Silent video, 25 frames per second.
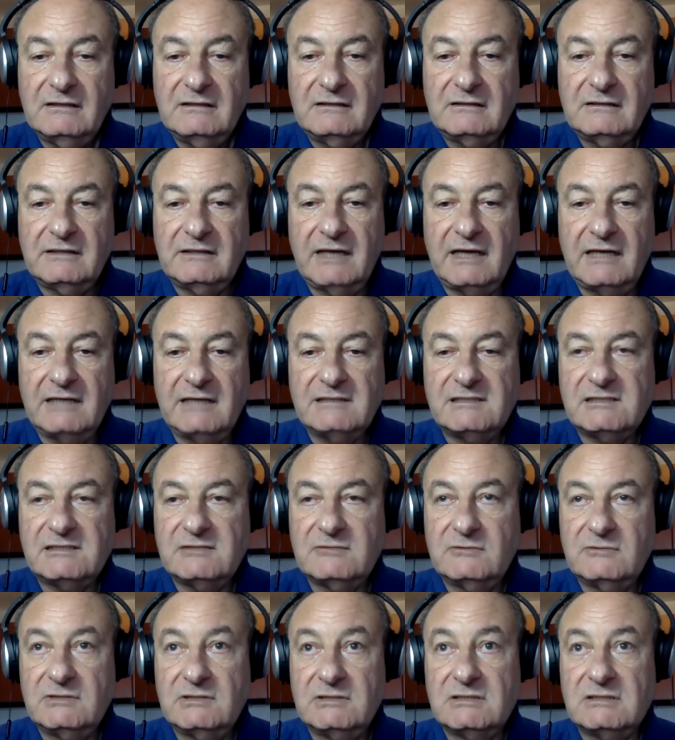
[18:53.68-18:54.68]
The answer
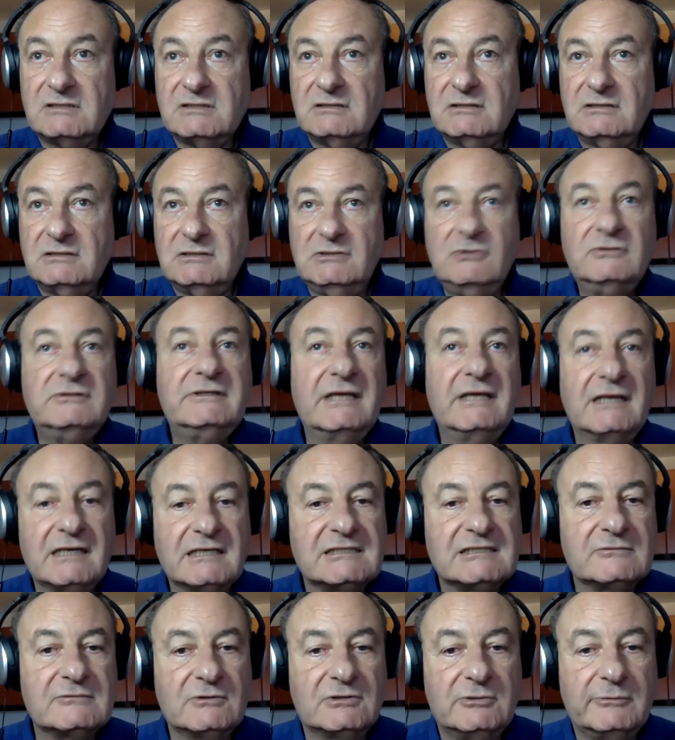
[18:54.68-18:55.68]
was, you tell
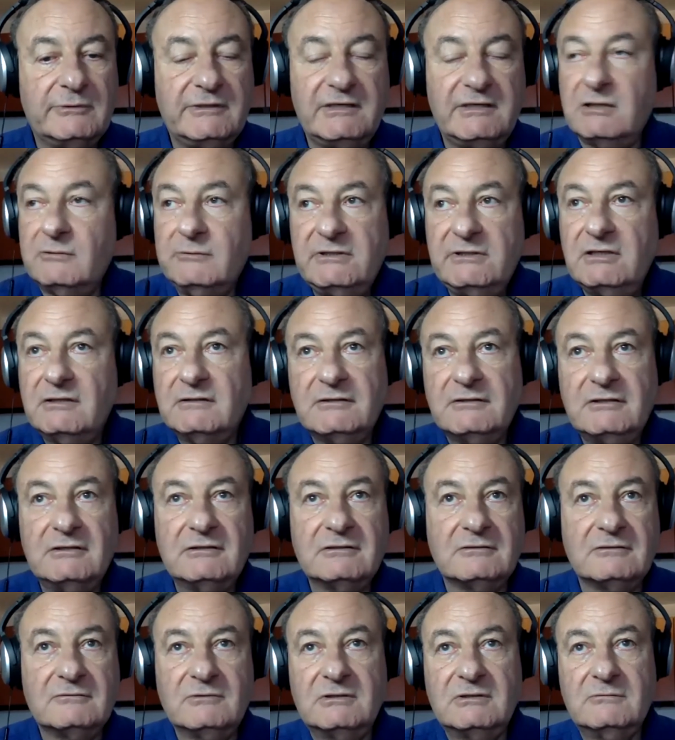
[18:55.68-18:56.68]
us what do we need. We don't
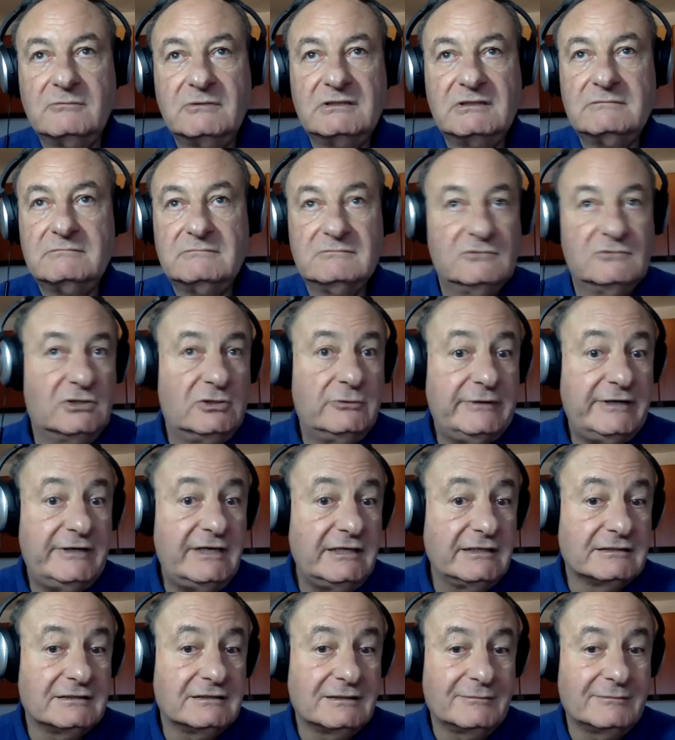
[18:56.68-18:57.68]
know. What do we
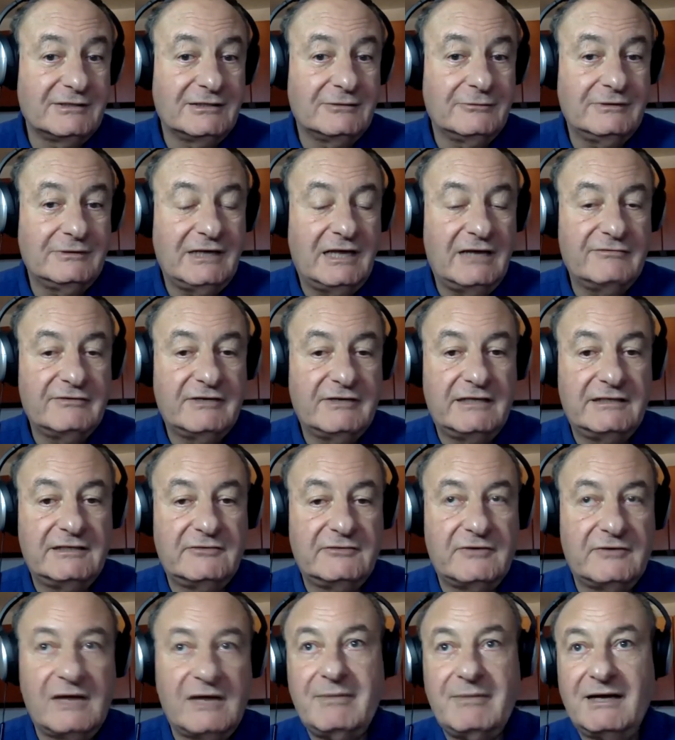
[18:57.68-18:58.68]
need? I mean, we haven't had a
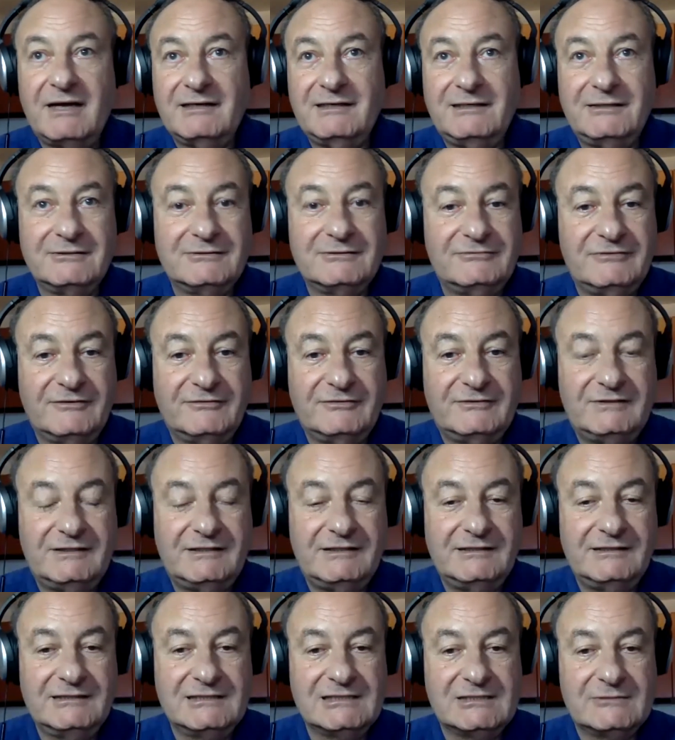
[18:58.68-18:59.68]
rabbi here in 50
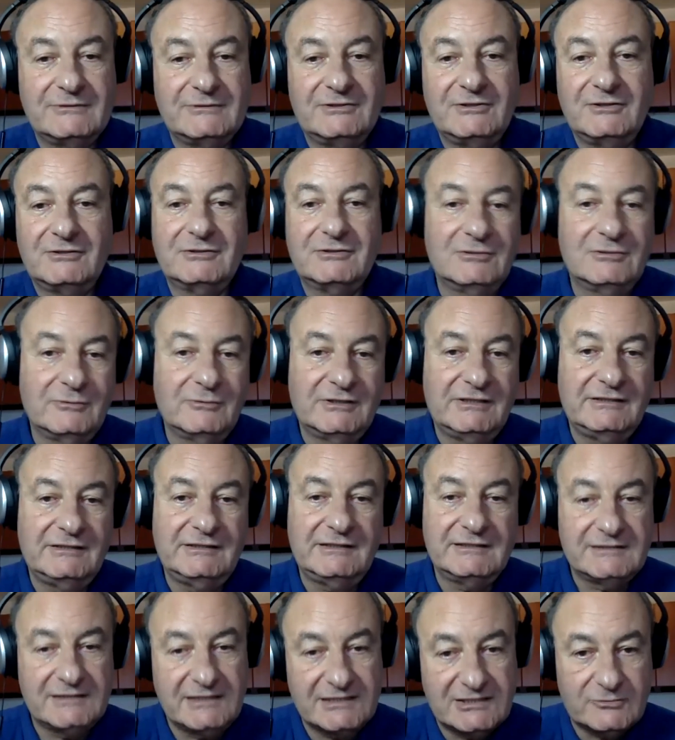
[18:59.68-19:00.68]
years. We don't know what it
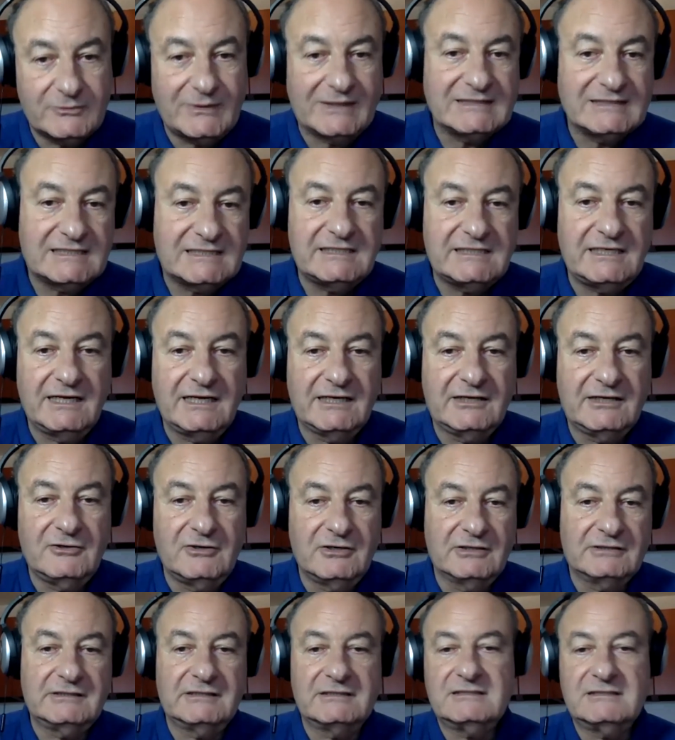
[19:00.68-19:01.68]
is. There's one synagogue that